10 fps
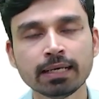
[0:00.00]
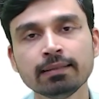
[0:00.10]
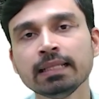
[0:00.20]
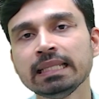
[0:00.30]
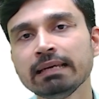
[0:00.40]

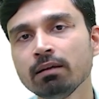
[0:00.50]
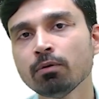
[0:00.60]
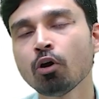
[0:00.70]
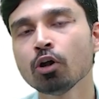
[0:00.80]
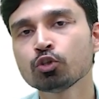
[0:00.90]
then they will
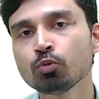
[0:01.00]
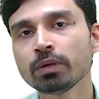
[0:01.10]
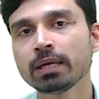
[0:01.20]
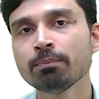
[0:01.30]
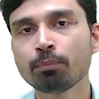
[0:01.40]
also
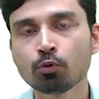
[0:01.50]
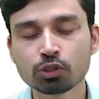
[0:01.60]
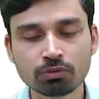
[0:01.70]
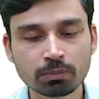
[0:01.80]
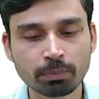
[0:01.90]
be
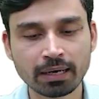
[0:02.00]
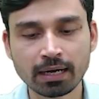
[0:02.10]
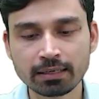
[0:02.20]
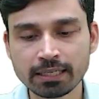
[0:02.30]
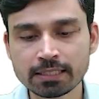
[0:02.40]
imposed with
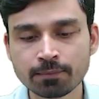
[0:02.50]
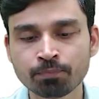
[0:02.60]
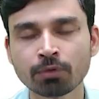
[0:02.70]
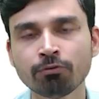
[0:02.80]
penalties,